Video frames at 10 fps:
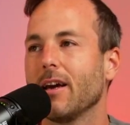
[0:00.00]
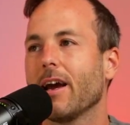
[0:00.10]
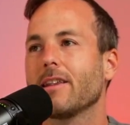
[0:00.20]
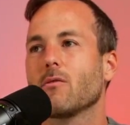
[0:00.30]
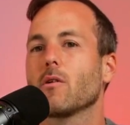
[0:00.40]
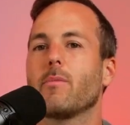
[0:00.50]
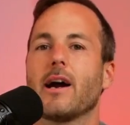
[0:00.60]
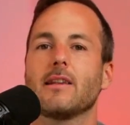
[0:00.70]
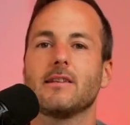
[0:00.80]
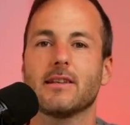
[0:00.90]
And then we're
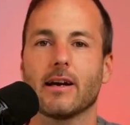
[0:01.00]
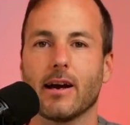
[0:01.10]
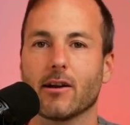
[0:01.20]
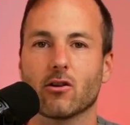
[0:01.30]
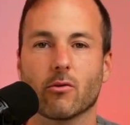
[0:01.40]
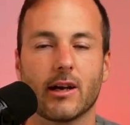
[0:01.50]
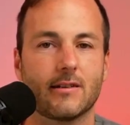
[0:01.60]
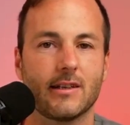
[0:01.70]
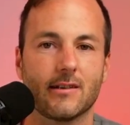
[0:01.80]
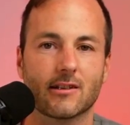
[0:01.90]
buying these at
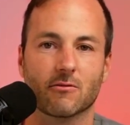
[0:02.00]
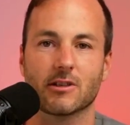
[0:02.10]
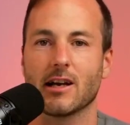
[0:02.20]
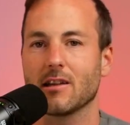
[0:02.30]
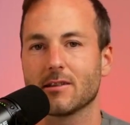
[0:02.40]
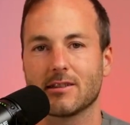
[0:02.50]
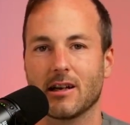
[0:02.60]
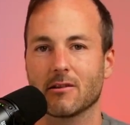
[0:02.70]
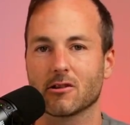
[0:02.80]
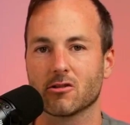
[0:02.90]
great deals because we're telling the
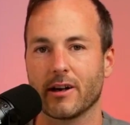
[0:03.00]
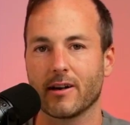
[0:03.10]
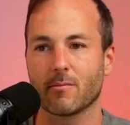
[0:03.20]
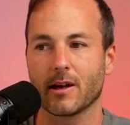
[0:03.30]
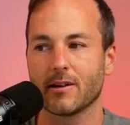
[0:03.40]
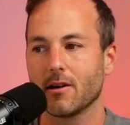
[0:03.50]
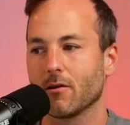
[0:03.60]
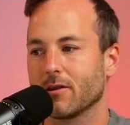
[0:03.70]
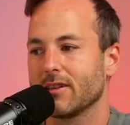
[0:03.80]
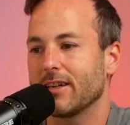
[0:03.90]
seller straight up like,
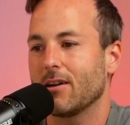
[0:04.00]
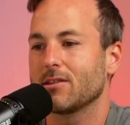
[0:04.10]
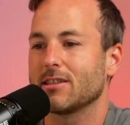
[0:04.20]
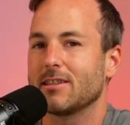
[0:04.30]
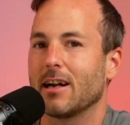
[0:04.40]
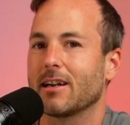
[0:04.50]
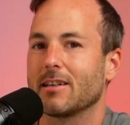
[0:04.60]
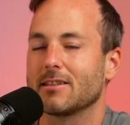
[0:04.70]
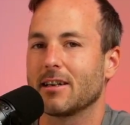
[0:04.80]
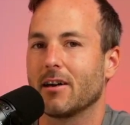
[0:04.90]
yo, this house is not going
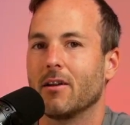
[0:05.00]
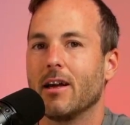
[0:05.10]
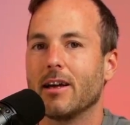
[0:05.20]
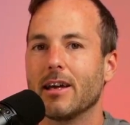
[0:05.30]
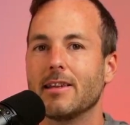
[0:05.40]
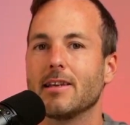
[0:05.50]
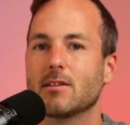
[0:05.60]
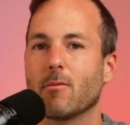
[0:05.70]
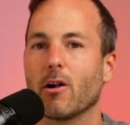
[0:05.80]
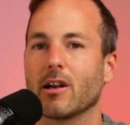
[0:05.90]
to sell in this
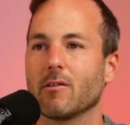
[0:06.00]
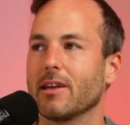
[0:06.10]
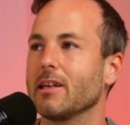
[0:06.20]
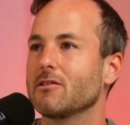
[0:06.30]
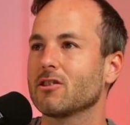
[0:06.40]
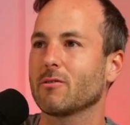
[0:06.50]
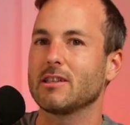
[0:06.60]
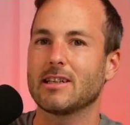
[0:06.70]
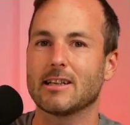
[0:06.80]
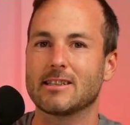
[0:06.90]
market with interest
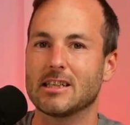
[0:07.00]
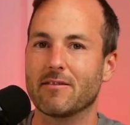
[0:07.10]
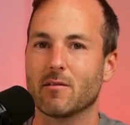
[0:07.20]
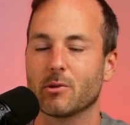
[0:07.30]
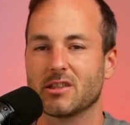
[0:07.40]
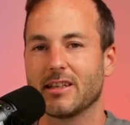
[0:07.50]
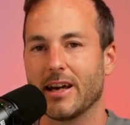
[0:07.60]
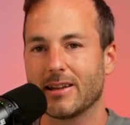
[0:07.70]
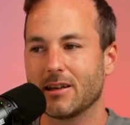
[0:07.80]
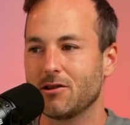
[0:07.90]
rates at
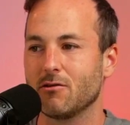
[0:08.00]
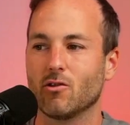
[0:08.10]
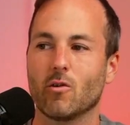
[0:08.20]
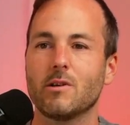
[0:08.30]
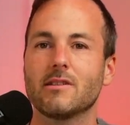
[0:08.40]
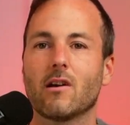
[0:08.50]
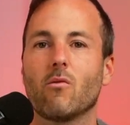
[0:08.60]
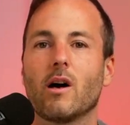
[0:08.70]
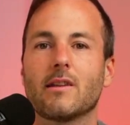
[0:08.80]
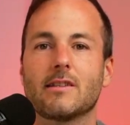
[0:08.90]
7%. Like, dude, nobody's going to
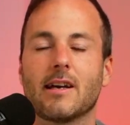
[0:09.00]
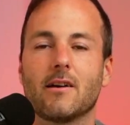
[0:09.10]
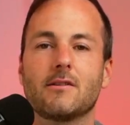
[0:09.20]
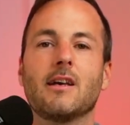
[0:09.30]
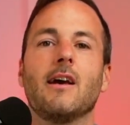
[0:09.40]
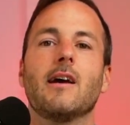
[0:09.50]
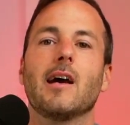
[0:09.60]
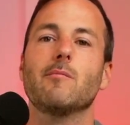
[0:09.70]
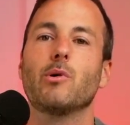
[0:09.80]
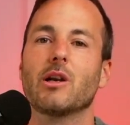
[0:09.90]
want this house
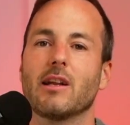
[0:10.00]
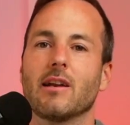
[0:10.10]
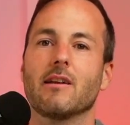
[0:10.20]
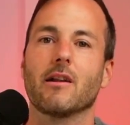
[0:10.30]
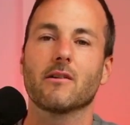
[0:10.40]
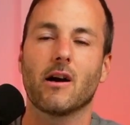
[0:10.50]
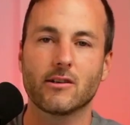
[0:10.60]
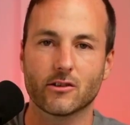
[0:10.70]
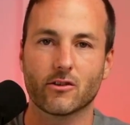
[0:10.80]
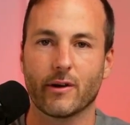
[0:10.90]
and put in another
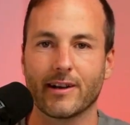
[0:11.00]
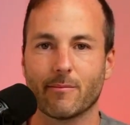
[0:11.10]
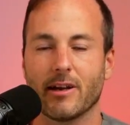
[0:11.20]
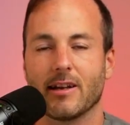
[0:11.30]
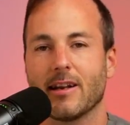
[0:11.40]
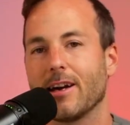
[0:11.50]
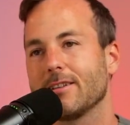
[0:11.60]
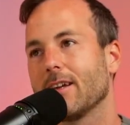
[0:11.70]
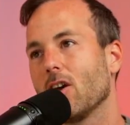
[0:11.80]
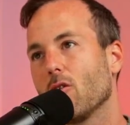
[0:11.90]
100 grand to make it
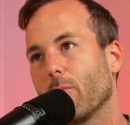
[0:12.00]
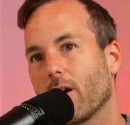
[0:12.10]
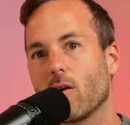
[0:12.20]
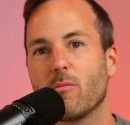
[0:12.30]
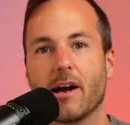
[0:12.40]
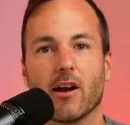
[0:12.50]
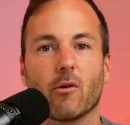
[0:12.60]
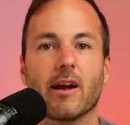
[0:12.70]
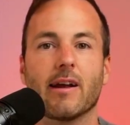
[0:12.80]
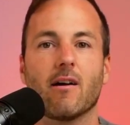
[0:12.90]
nice, but I'll buy it
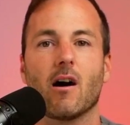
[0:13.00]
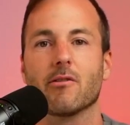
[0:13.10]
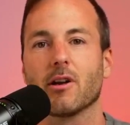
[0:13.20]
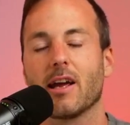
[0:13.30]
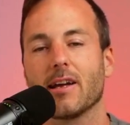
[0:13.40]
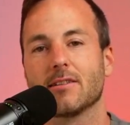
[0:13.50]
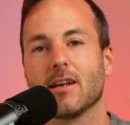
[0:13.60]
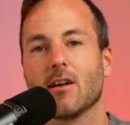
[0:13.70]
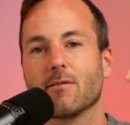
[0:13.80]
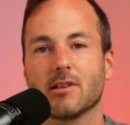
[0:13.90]
right now off your hands
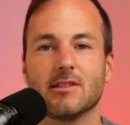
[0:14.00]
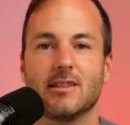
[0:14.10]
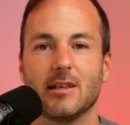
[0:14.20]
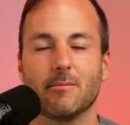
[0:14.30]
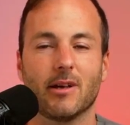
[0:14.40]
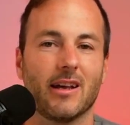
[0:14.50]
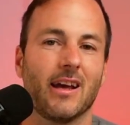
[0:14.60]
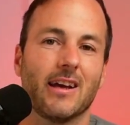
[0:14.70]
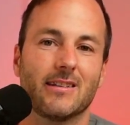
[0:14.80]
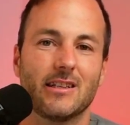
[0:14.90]
for this deep
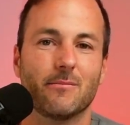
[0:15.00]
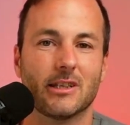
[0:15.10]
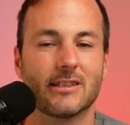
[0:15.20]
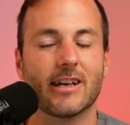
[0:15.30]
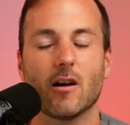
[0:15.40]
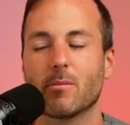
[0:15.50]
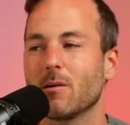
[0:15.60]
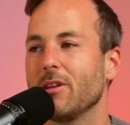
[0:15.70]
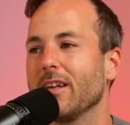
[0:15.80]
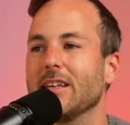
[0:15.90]
discount, but it'll
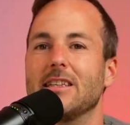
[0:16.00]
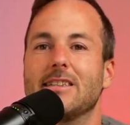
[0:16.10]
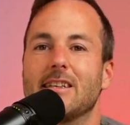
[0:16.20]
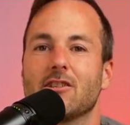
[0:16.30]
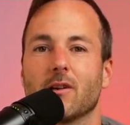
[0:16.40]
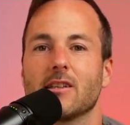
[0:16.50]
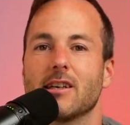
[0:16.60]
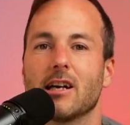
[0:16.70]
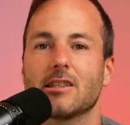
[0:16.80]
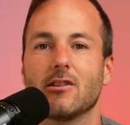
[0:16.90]
be the easiest
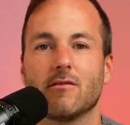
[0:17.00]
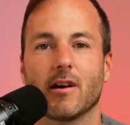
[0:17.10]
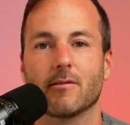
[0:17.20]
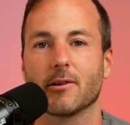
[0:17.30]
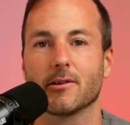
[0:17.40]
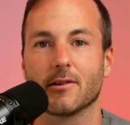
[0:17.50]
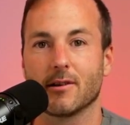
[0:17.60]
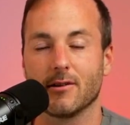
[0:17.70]
transaction you've ever